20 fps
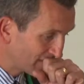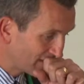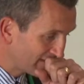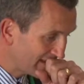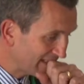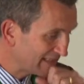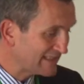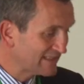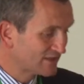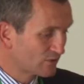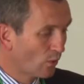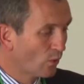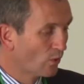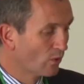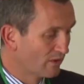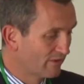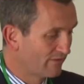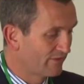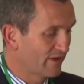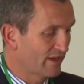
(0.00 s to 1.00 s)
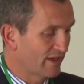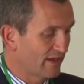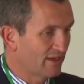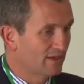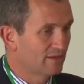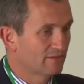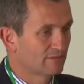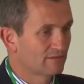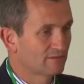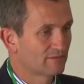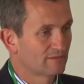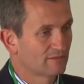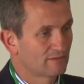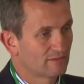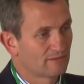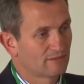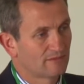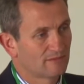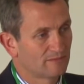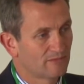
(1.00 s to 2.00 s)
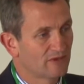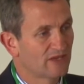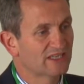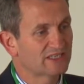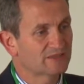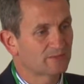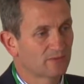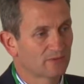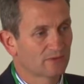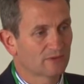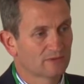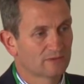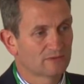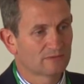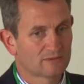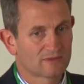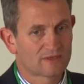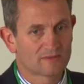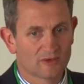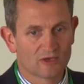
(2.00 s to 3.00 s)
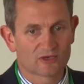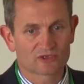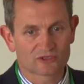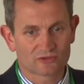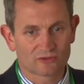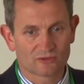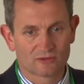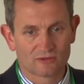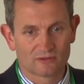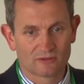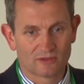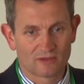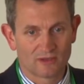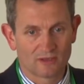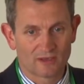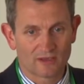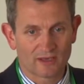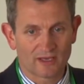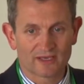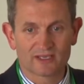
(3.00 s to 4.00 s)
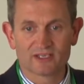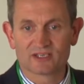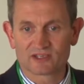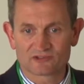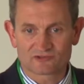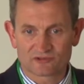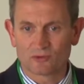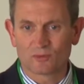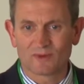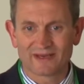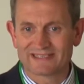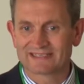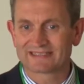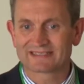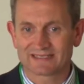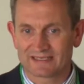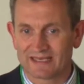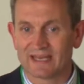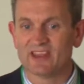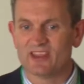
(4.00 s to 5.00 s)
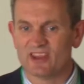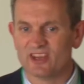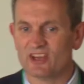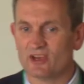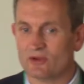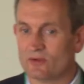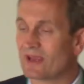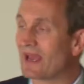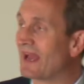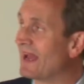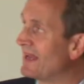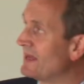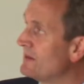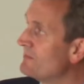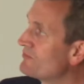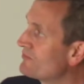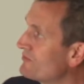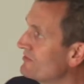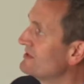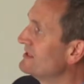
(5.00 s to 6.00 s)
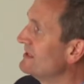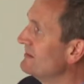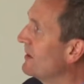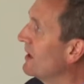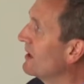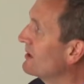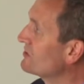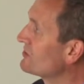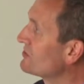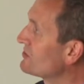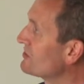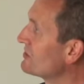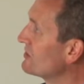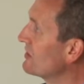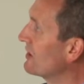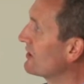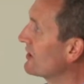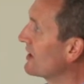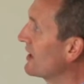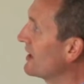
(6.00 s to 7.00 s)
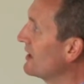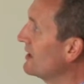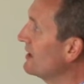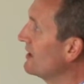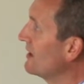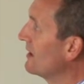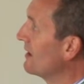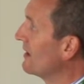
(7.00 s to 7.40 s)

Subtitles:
This is all of the municipal, commercial, and industrial waste in the UK, pretty much, okay?